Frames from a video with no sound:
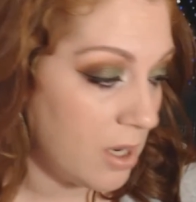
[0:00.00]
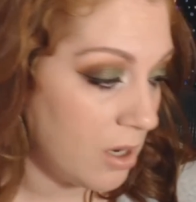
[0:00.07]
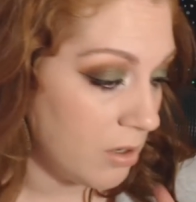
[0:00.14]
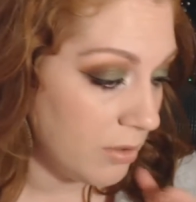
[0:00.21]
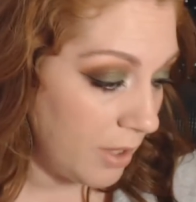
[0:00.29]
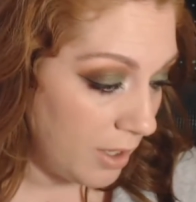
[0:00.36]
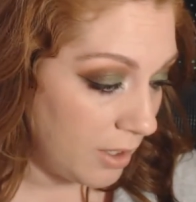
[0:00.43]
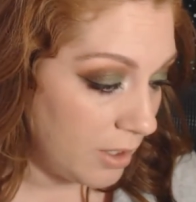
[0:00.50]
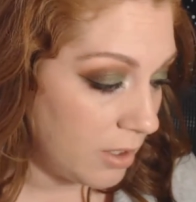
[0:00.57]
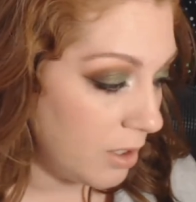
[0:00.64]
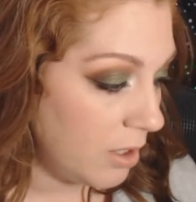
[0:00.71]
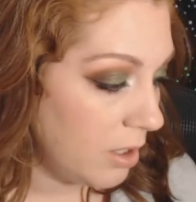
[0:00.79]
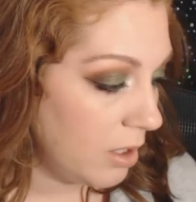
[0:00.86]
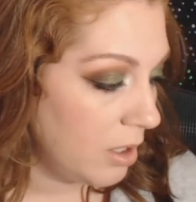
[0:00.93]
They're like
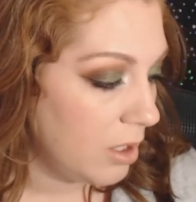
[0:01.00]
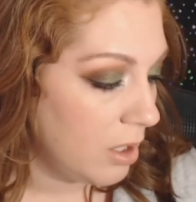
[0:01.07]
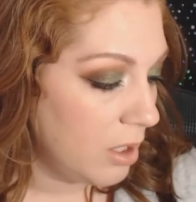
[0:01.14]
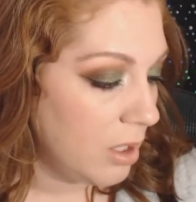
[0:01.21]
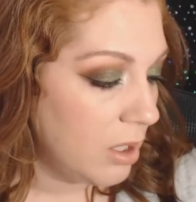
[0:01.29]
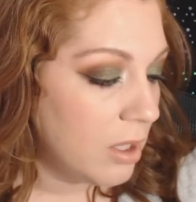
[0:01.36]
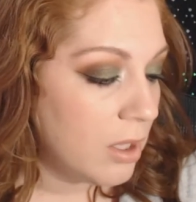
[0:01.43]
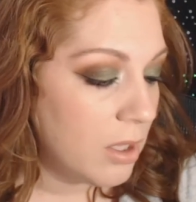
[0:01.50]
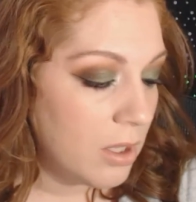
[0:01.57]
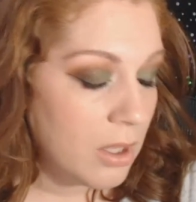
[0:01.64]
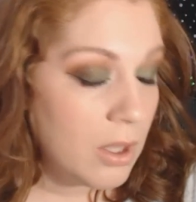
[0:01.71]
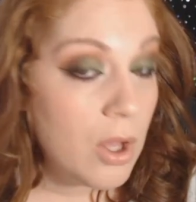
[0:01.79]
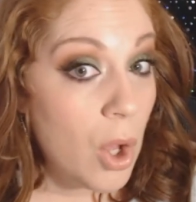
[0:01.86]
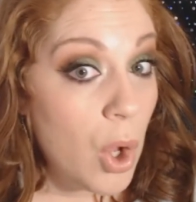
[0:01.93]

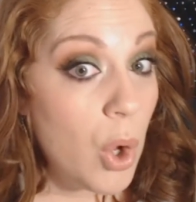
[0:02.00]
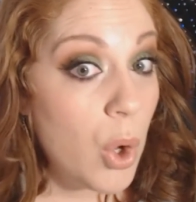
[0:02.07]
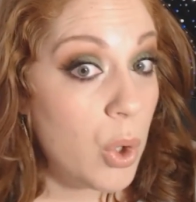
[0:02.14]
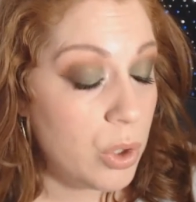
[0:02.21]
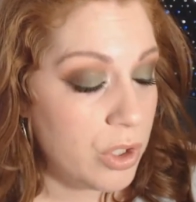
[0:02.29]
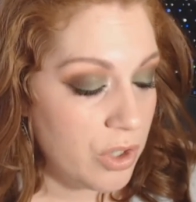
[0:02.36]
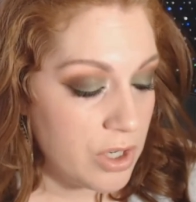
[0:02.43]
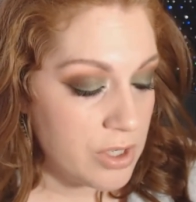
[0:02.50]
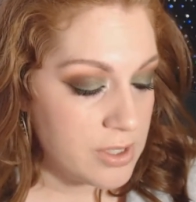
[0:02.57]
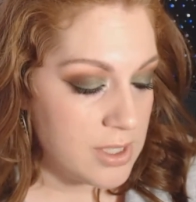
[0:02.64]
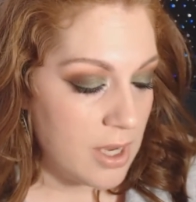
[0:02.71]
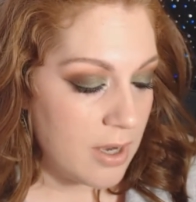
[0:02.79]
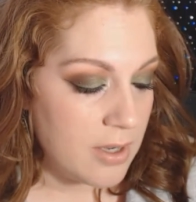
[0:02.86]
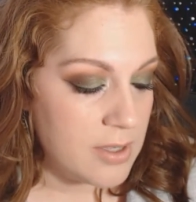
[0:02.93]
holy
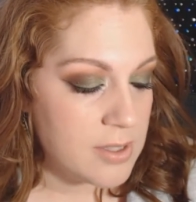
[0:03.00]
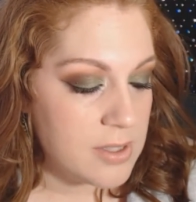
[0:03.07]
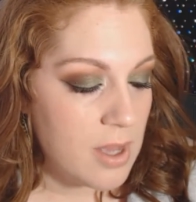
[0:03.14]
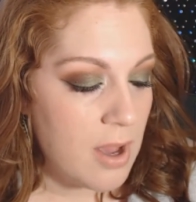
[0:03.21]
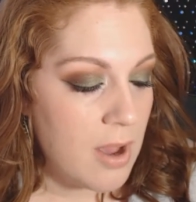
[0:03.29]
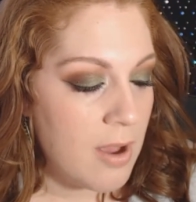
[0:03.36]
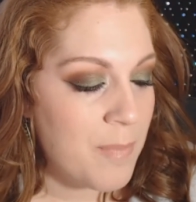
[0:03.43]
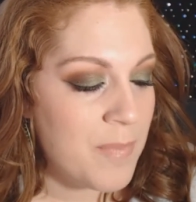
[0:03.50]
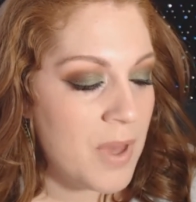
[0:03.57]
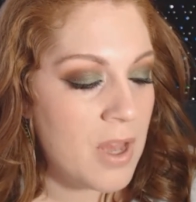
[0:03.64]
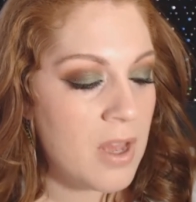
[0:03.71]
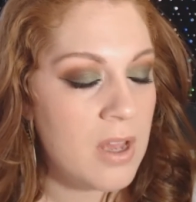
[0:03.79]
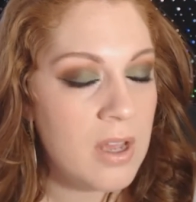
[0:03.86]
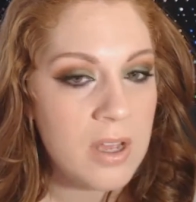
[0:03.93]
grail status.
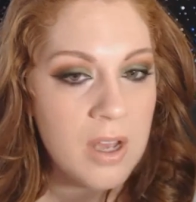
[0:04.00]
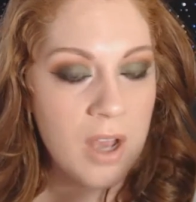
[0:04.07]
Um,